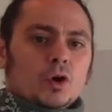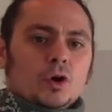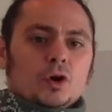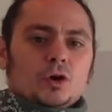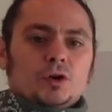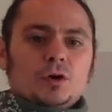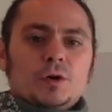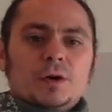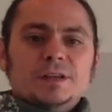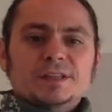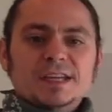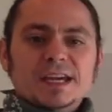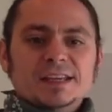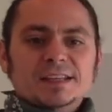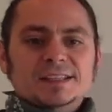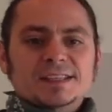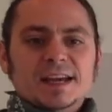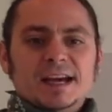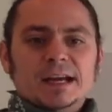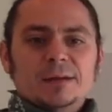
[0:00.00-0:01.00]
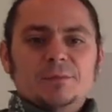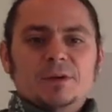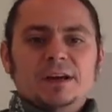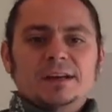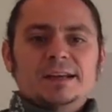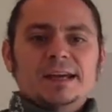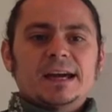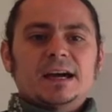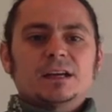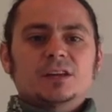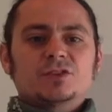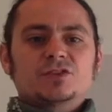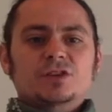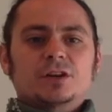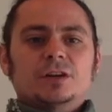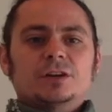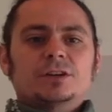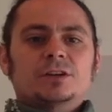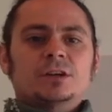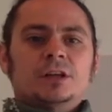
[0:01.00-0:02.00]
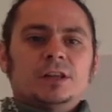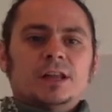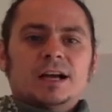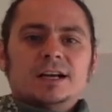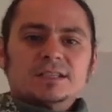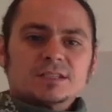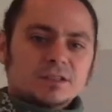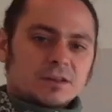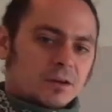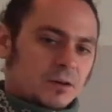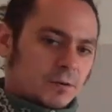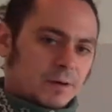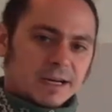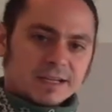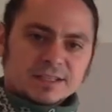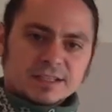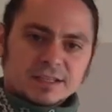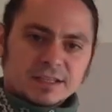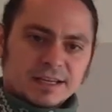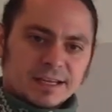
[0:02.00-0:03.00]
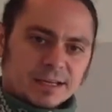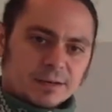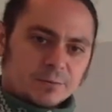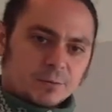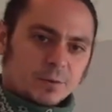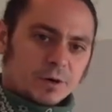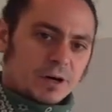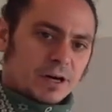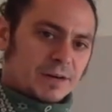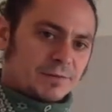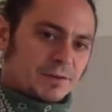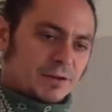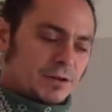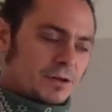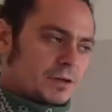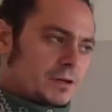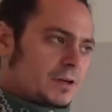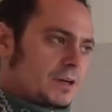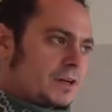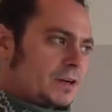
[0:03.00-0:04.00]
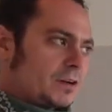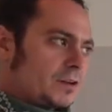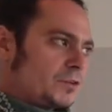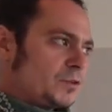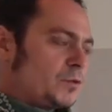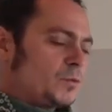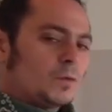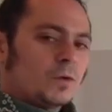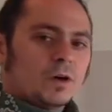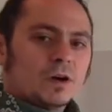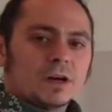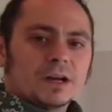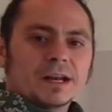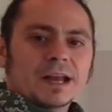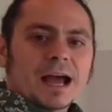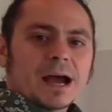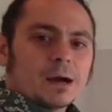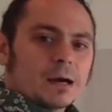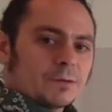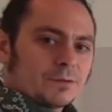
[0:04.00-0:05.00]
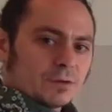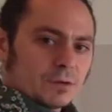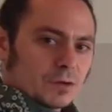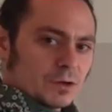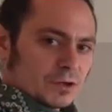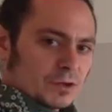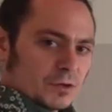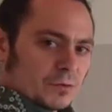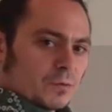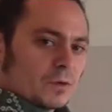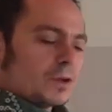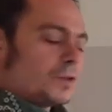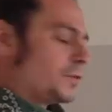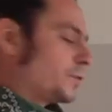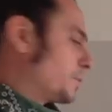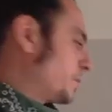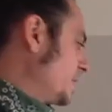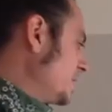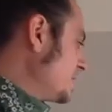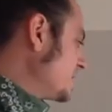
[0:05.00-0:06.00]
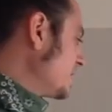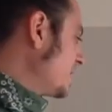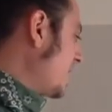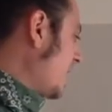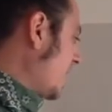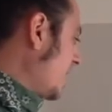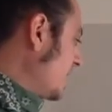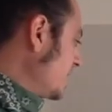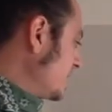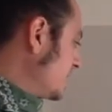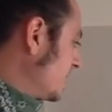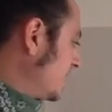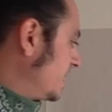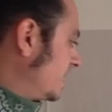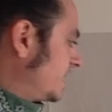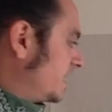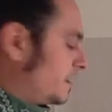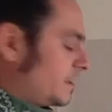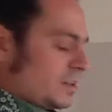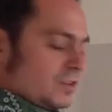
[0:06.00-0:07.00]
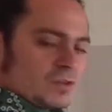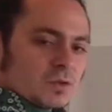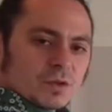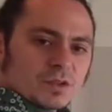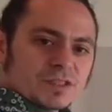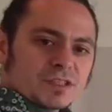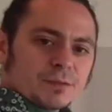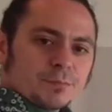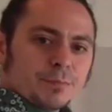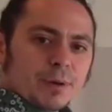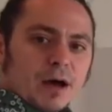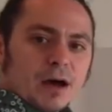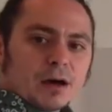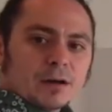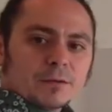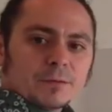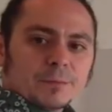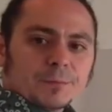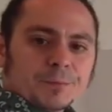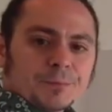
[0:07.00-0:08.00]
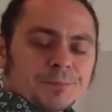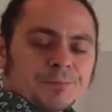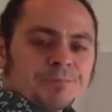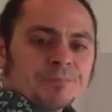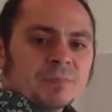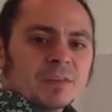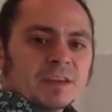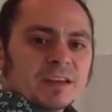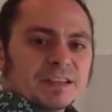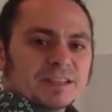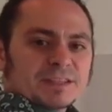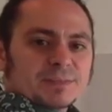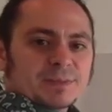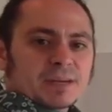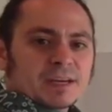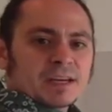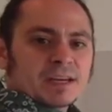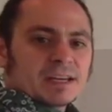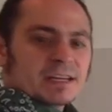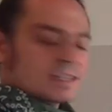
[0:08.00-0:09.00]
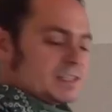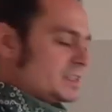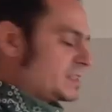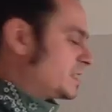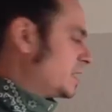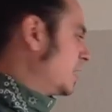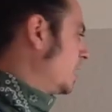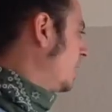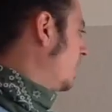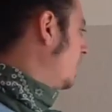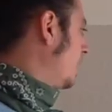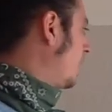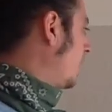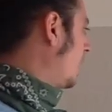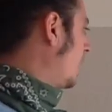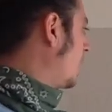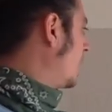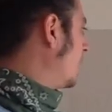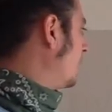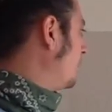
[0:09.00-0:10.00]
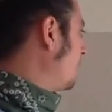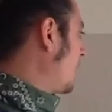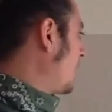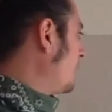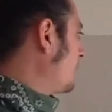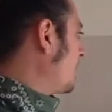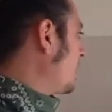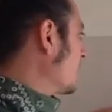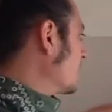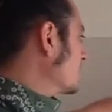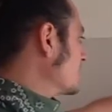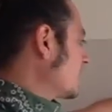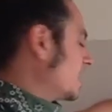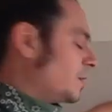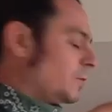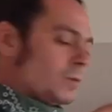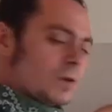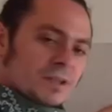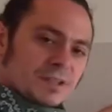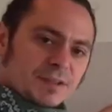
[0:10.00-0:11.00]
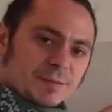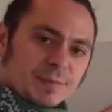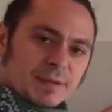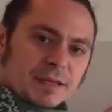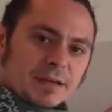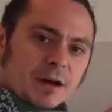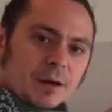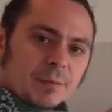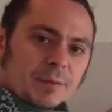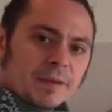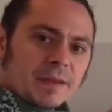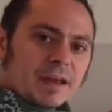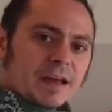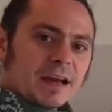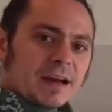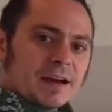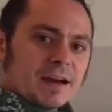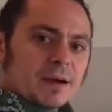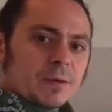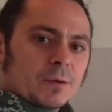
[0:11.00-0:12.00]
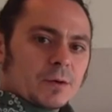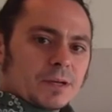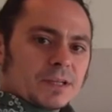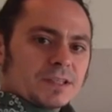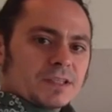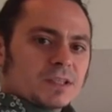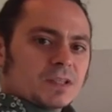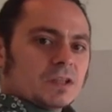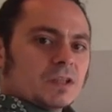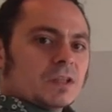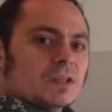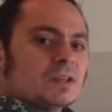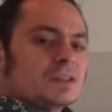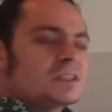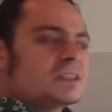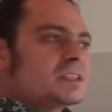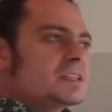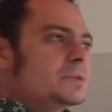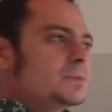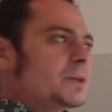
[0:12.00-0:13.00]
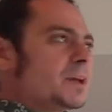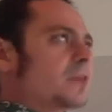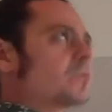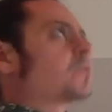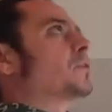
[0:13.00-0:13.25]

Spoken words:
you can take the time right now to draw your horizon line wherever you want and however long you want. The reason I did it towards the bottom is because my box, I want to be up in the air. I want it to seem like